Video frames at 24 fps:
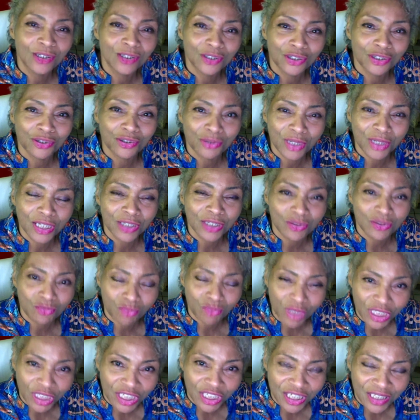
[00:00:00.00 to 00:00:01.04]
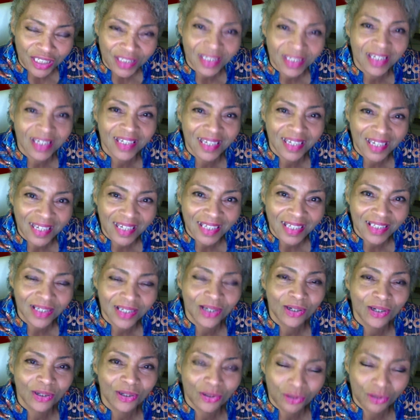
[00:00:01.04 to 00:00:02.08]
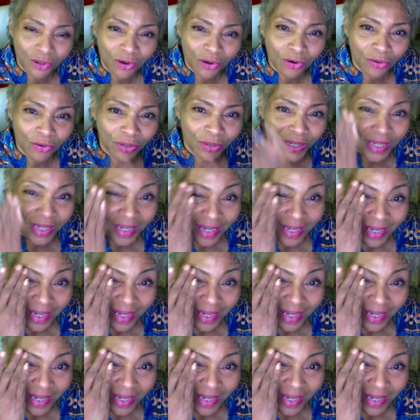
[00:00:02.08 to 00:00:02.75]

to his riches in glory.